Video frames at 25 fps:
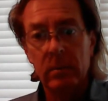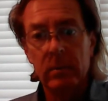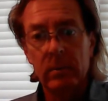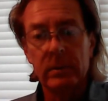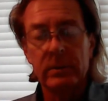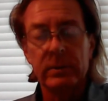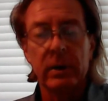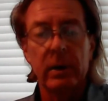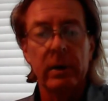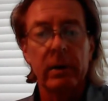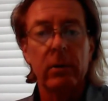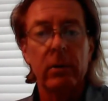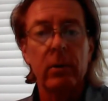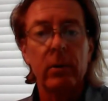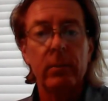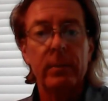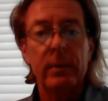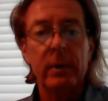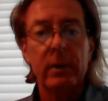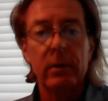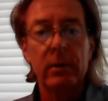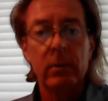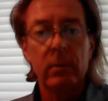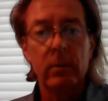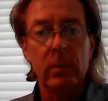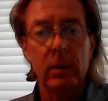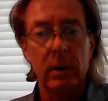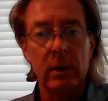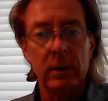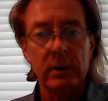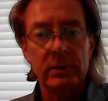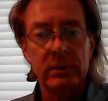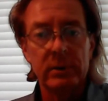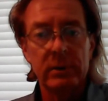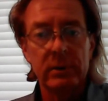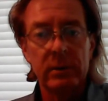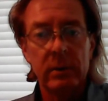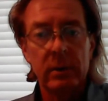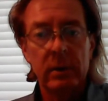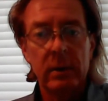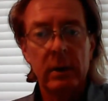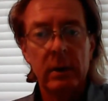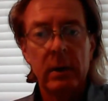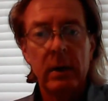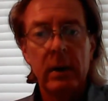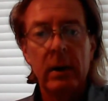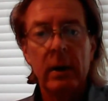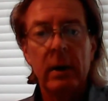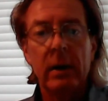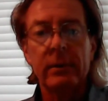which I hope that you watch
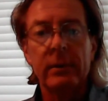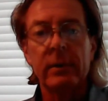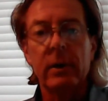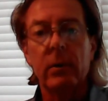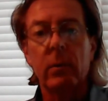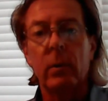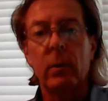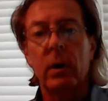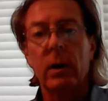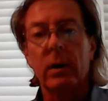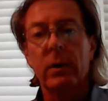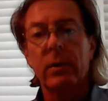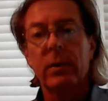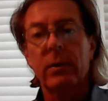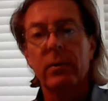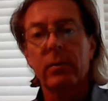as I walk